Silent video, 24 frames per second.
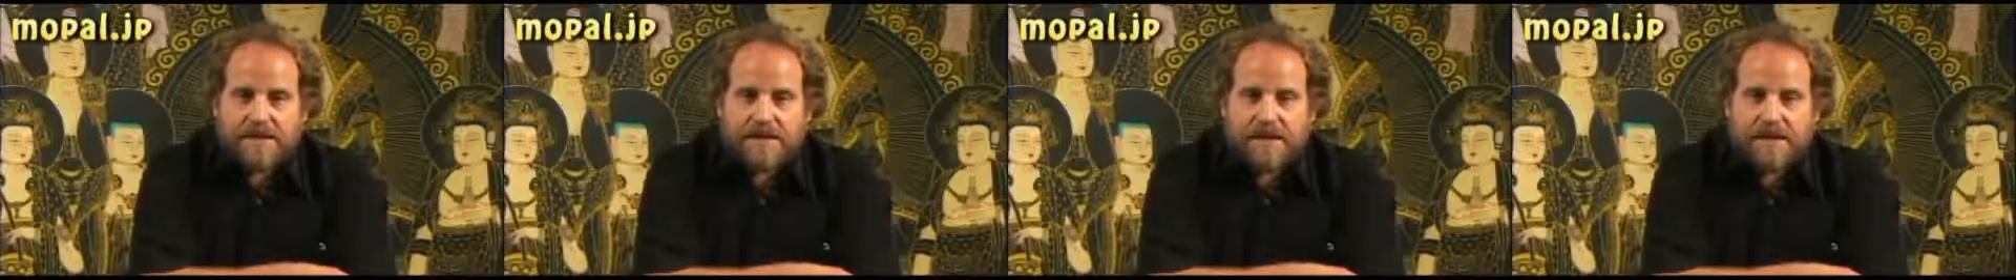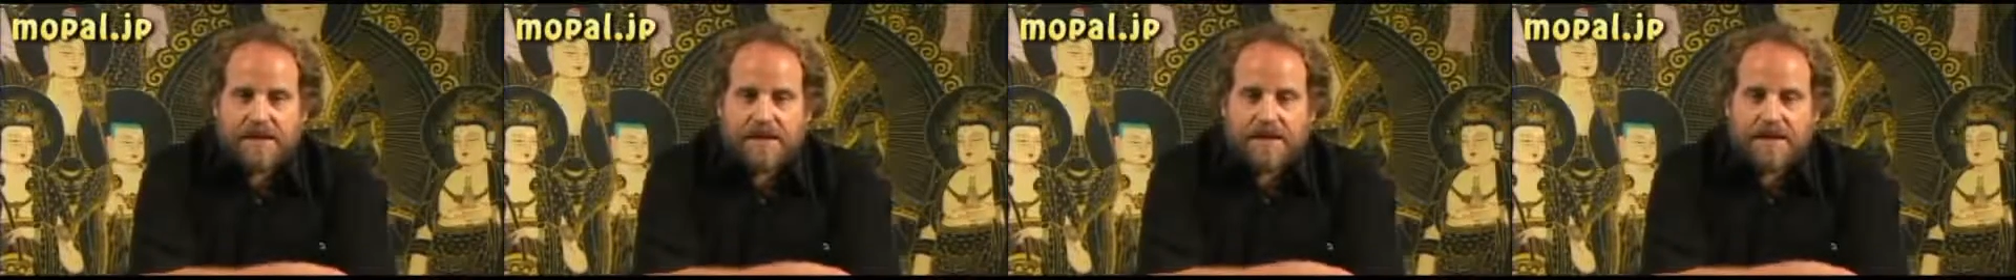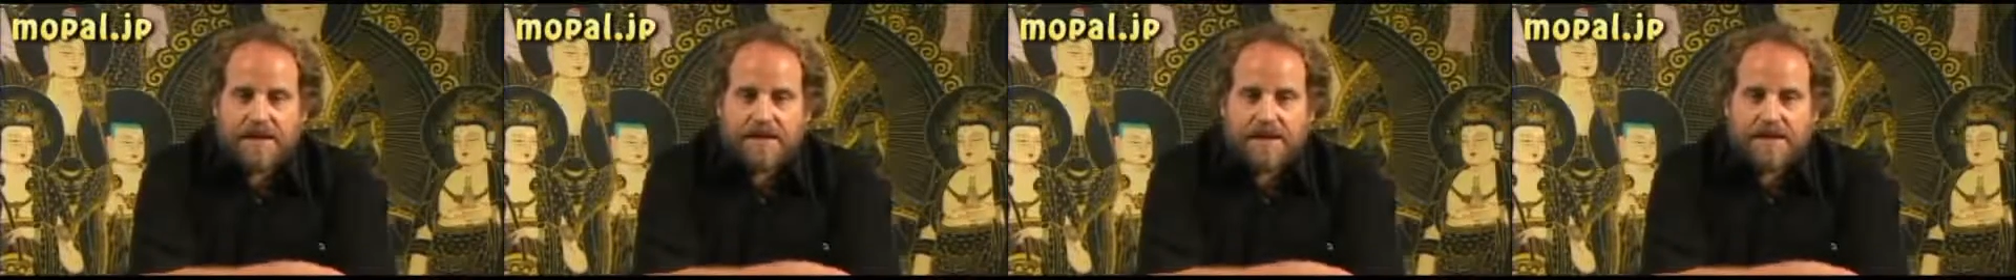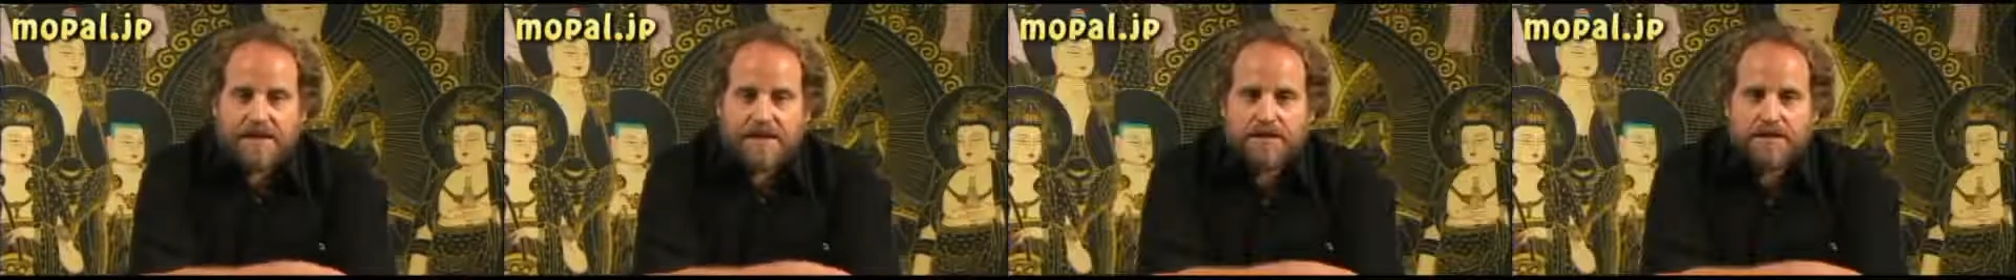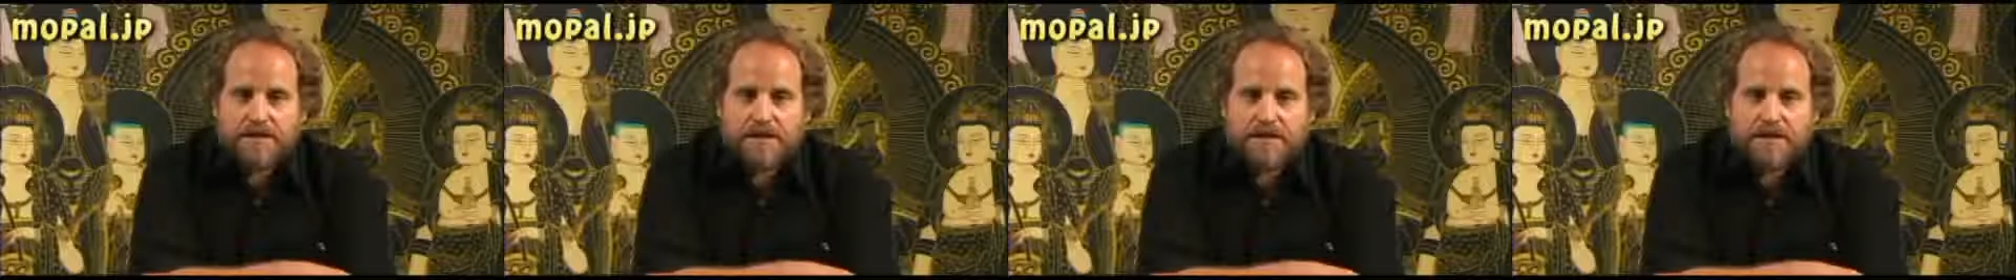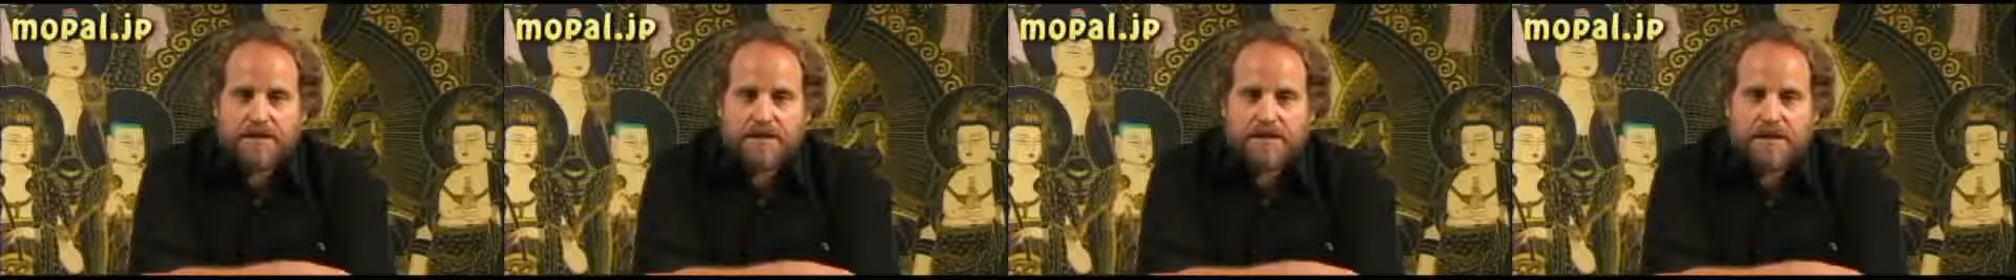
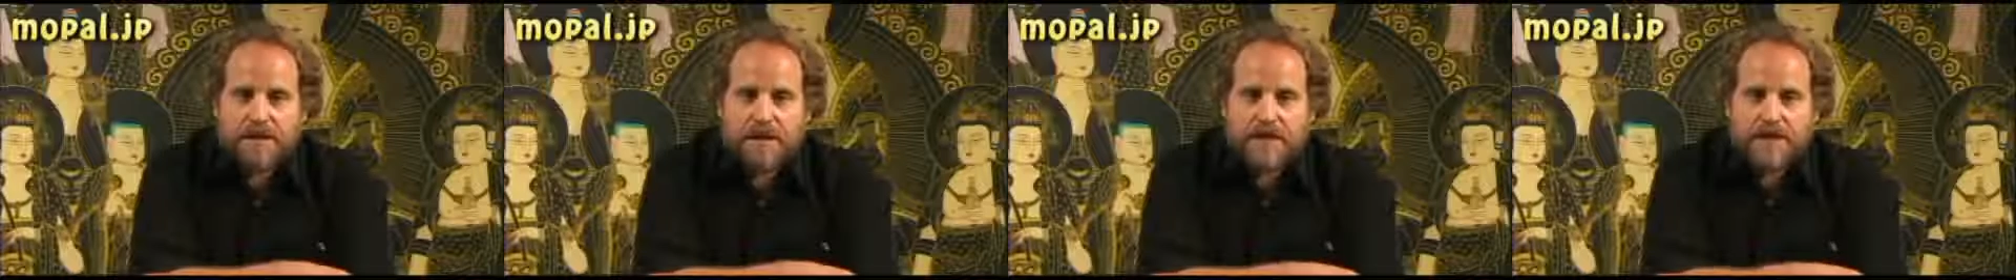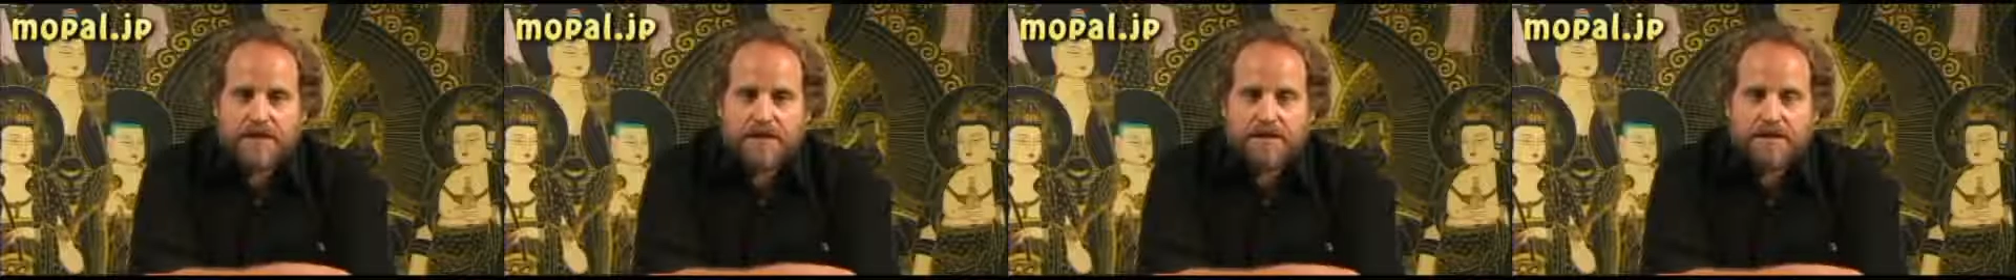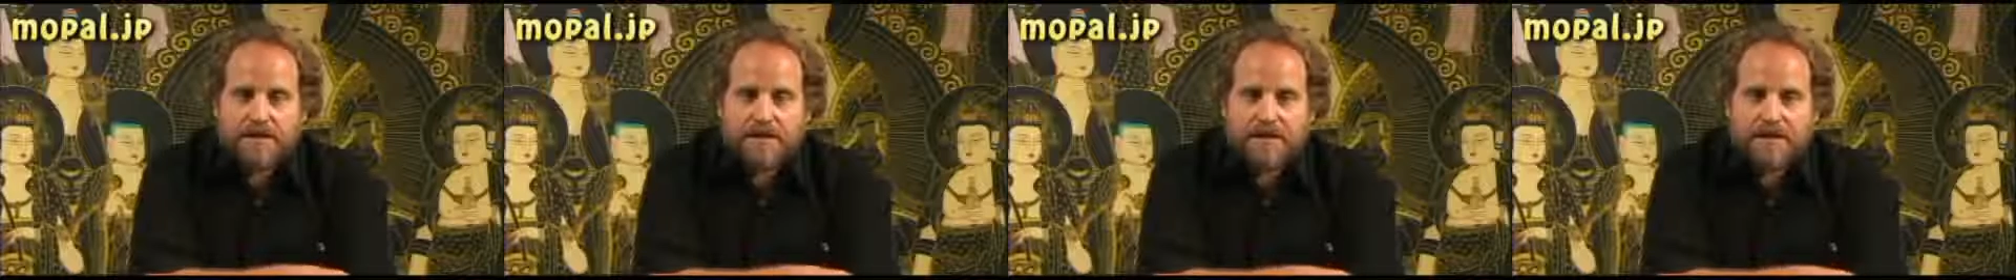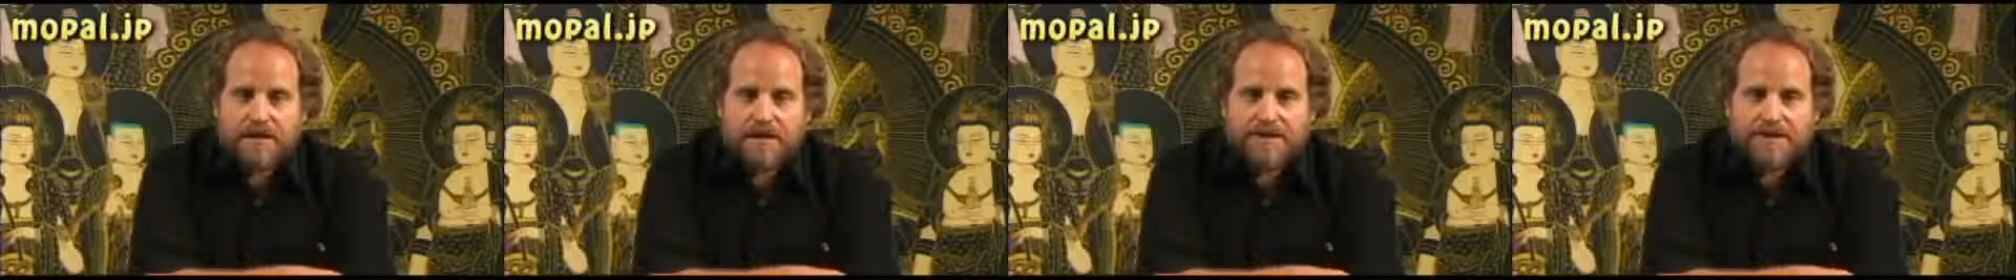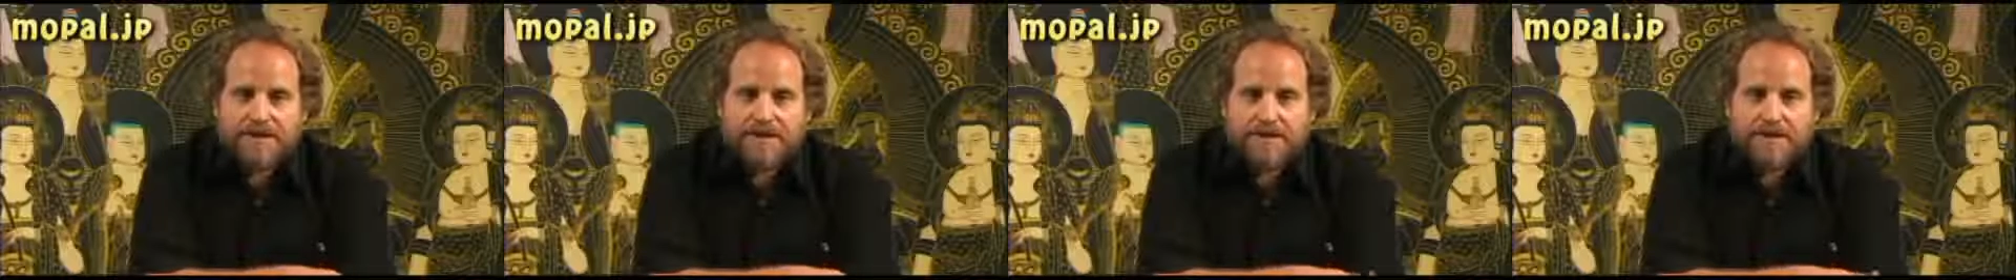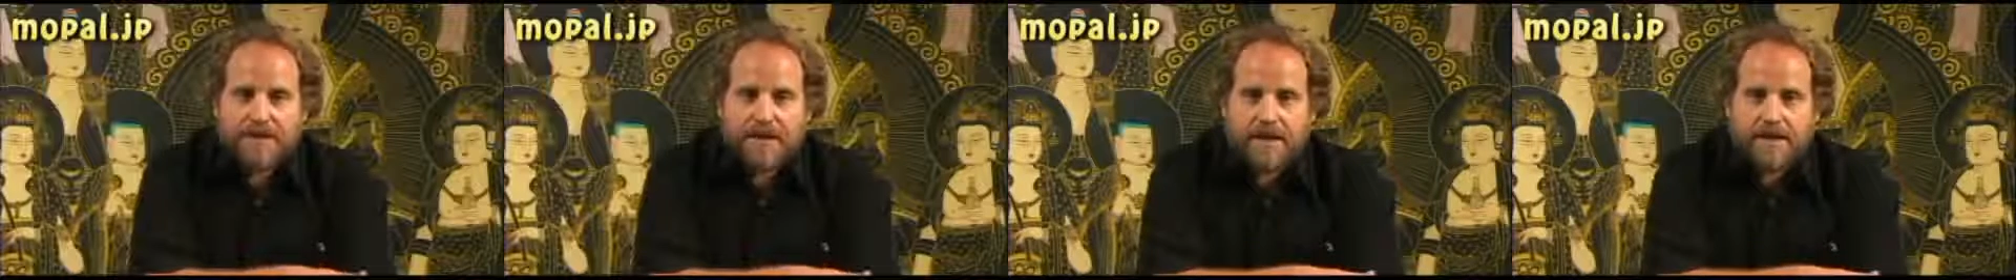England, Canada,
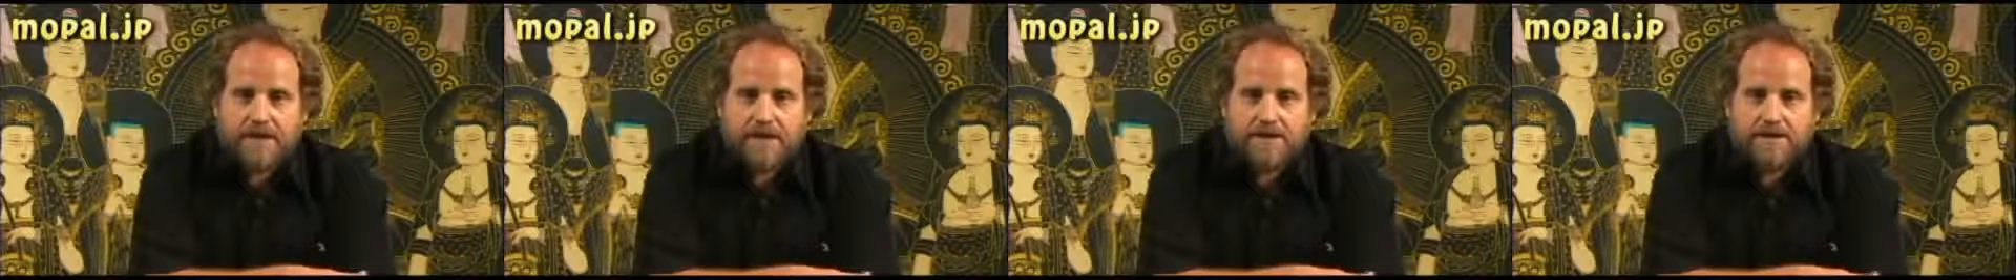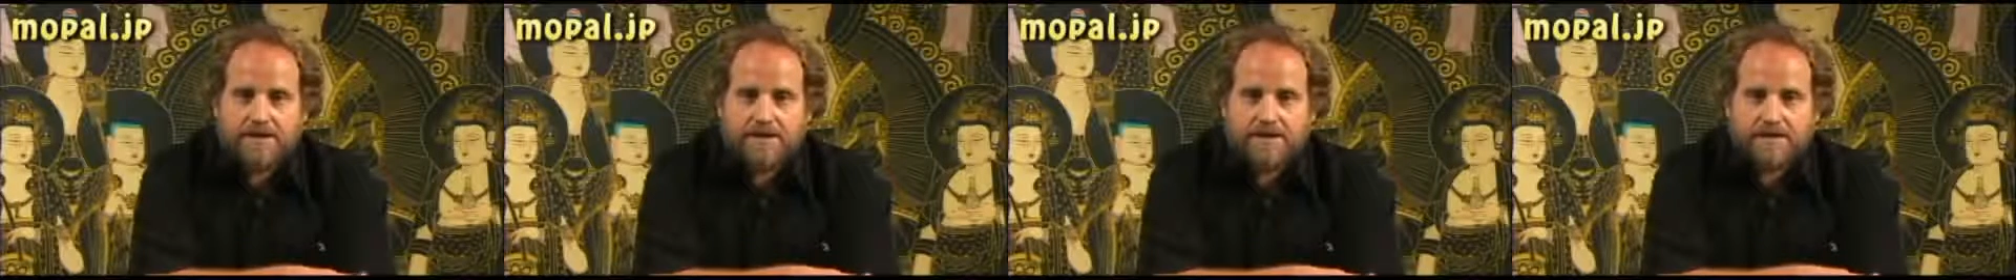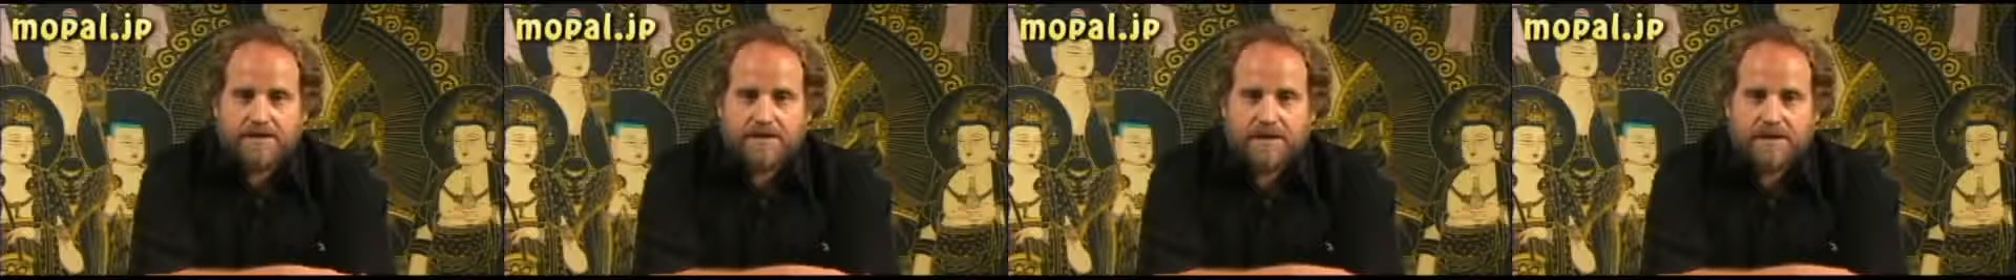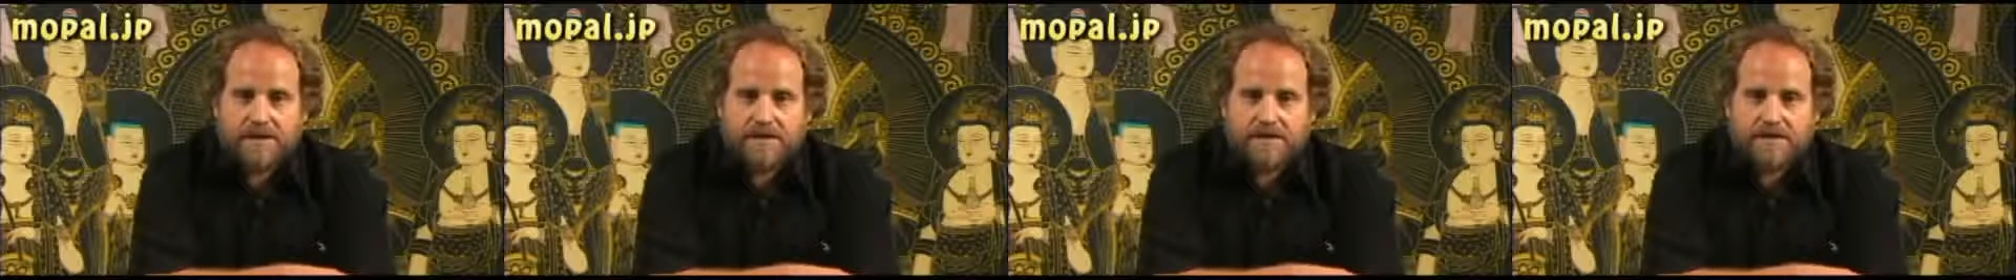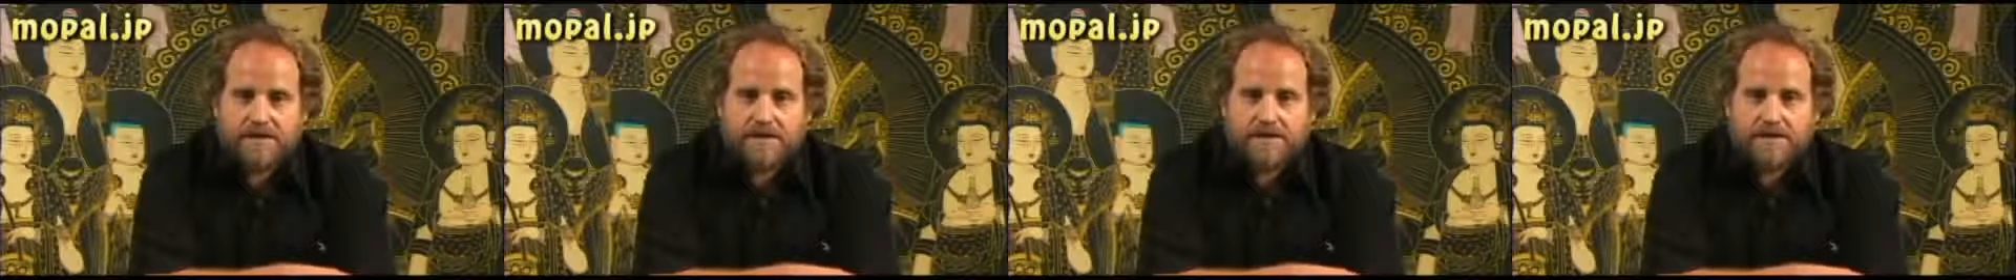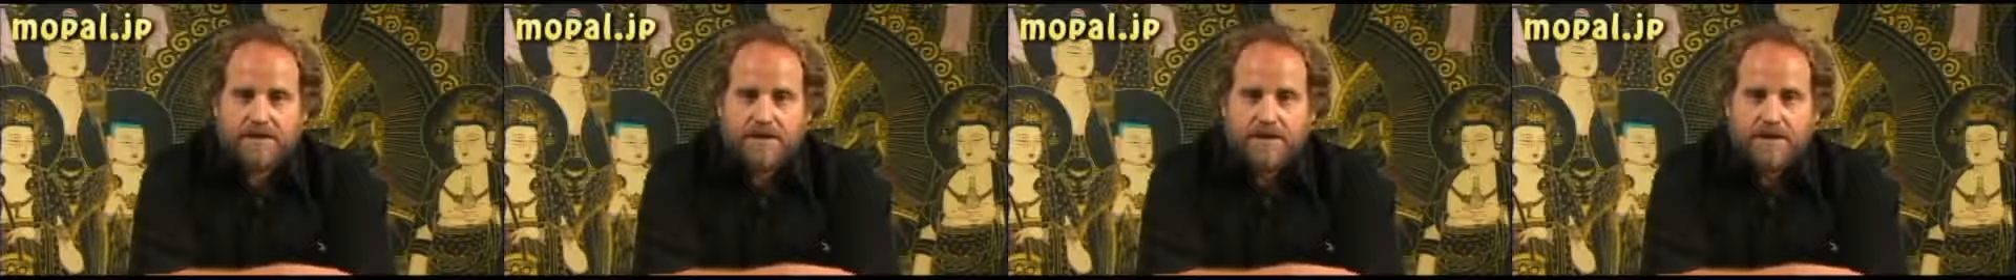and the United
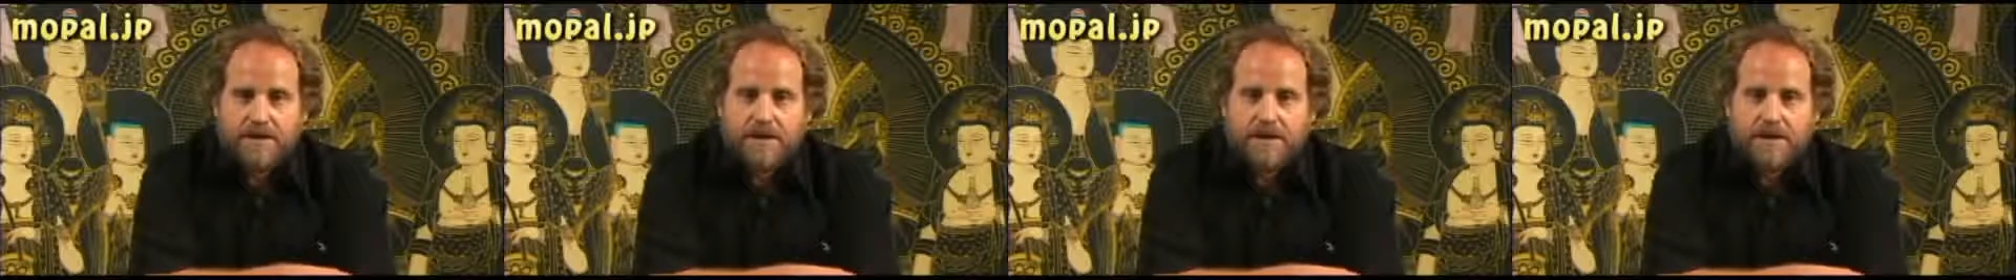States.